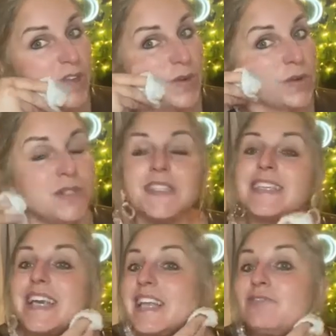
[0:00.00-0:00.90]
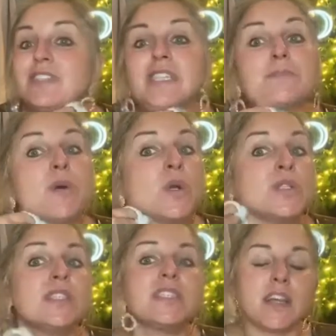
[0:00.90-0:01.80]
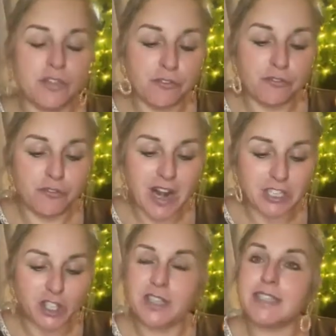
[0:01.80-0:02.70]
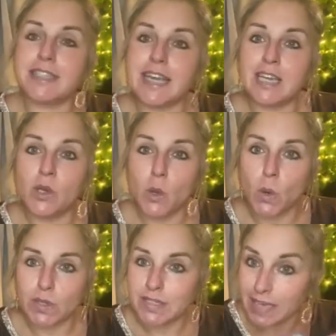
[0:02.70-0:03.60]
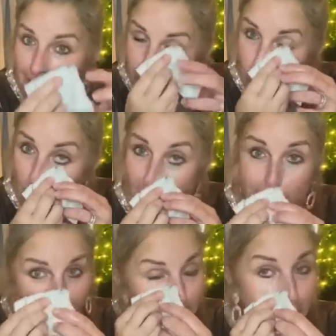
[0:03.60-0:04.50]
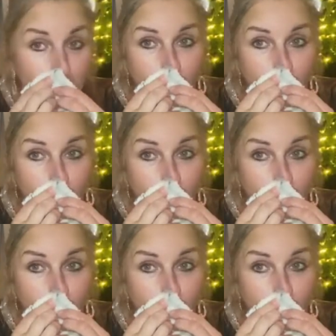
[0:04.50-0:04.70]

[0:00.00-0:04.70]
your skin responds, and the fresher the skin looks, less grey,